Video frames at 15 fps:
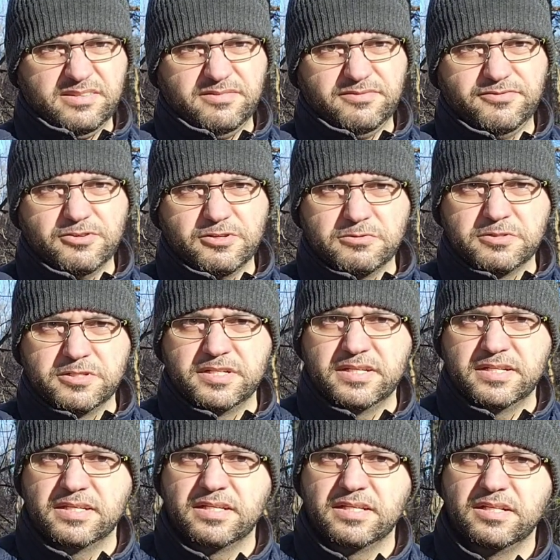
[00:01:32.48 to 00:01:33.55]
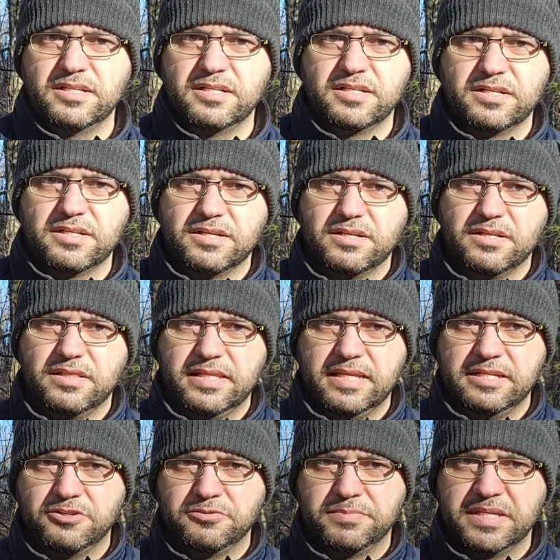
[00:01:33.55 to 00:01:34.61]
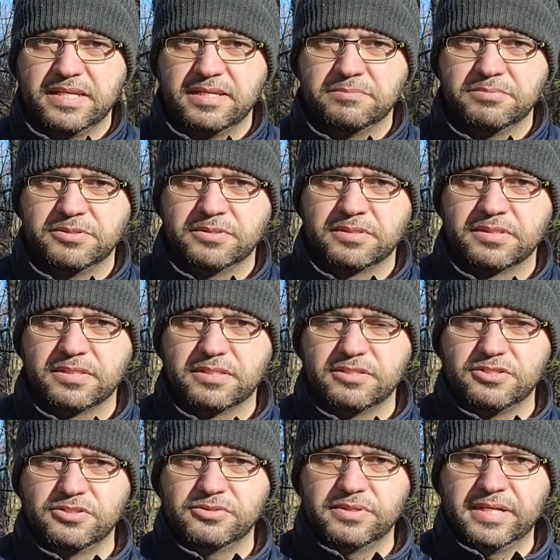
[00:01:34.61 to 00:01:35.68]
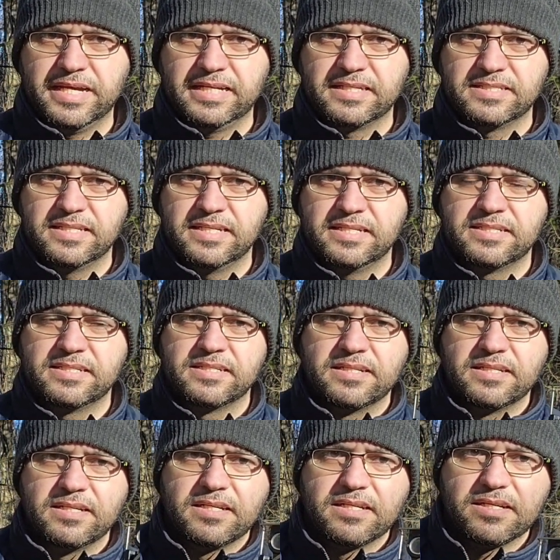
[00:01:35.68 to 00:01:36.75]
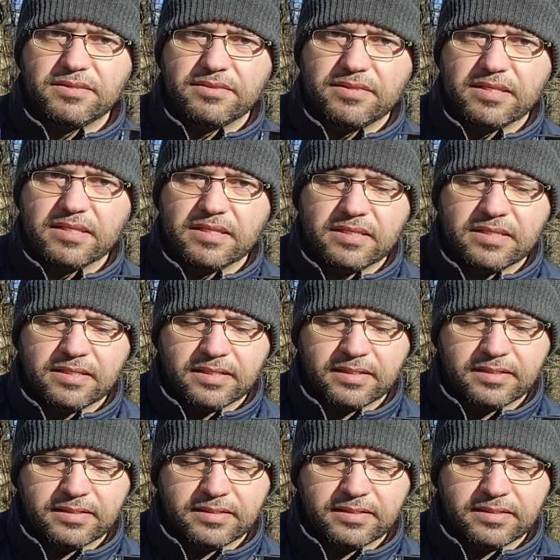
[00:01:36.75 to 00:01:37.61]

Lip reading: forward, then you'll be able to access the